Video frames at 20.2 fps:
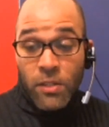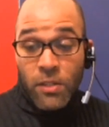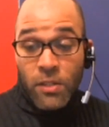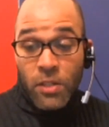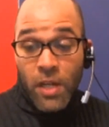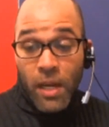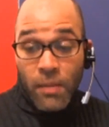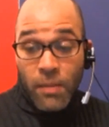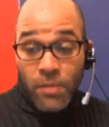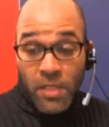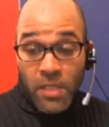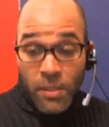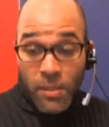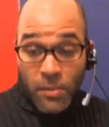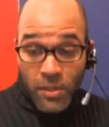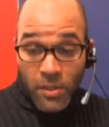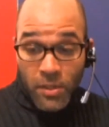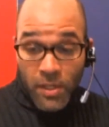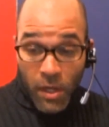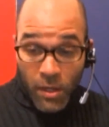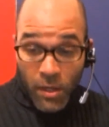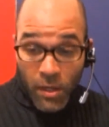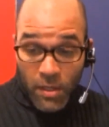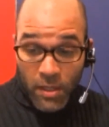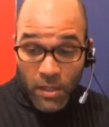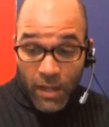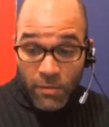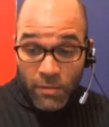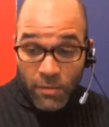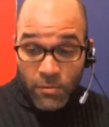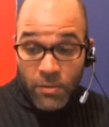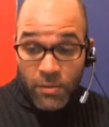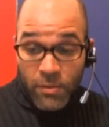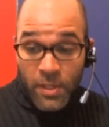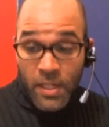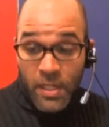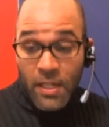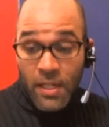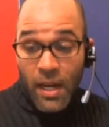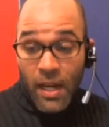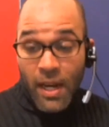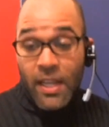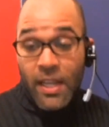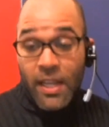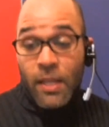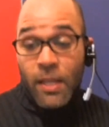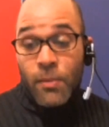job similar to cart life, i.e.